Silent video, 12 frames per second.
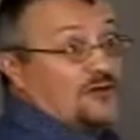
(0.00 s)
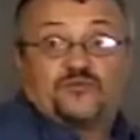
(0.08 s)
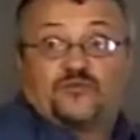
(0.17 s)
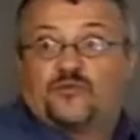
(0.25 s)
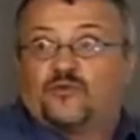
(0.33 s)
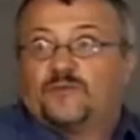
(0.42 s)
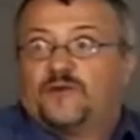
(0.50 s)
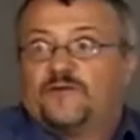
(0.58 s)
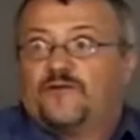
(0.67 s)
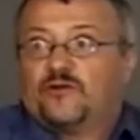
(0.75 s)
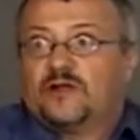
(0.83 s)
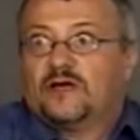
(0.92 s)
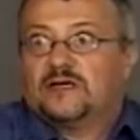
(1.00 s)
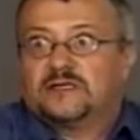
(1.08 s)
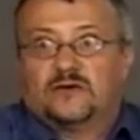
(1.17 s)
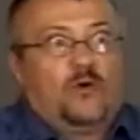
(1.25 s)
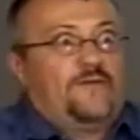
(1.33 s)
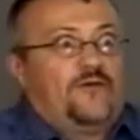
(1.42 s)
we wouldn't be
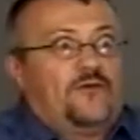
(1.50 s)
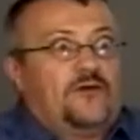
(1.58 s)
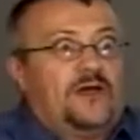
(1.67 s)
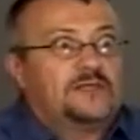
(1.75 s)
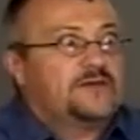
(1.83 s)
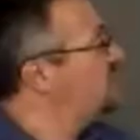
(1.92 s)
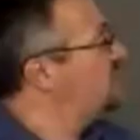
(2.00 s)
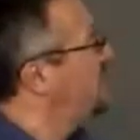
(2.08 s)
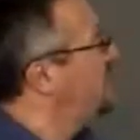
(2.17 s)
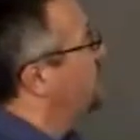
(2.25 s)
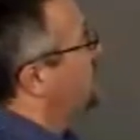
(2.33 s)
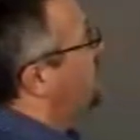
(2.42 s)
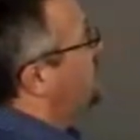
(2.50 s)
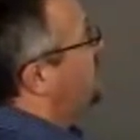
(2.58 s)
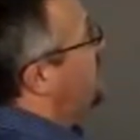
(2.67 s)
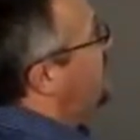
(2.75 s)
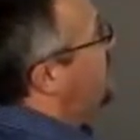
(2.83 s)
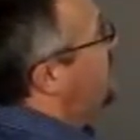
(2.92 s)
fertilizing. Why fertilize if this thing would just
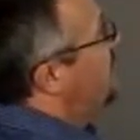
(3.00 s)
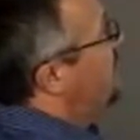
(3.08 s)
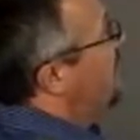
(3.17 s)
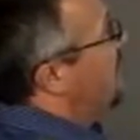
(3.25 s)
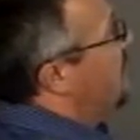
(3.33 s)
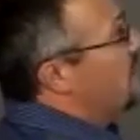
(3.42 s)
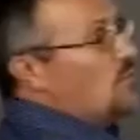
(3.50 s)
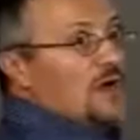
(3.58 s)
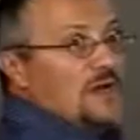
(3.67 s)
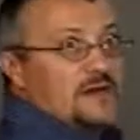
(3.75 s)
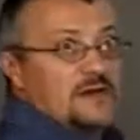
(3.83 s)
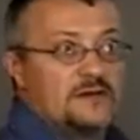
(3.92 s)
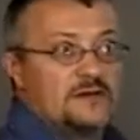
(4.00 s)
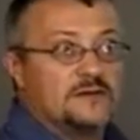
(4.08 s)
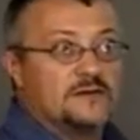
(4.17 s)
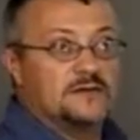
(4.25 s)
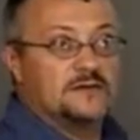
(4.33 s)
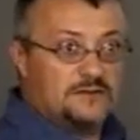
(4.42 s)
stay at N1?
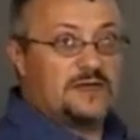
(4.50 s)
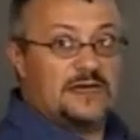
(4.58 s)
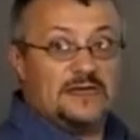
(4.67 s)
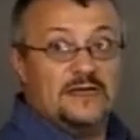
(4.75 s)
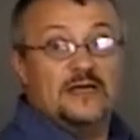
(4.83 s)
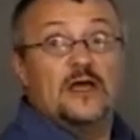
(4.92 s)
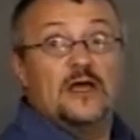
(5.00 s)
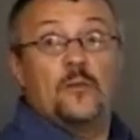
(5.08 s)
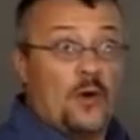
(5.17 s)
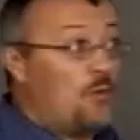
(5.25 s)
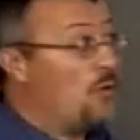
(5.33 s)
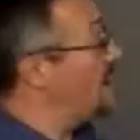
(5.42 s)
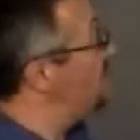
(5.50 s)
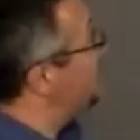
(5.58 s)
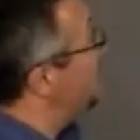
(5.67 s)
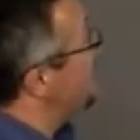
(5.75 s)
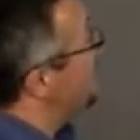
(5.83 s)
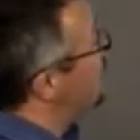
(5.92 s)
Okay? But what I'm
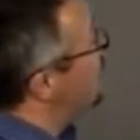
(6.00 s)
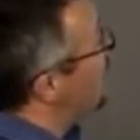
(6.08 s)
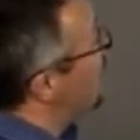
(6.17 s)
saying is you're not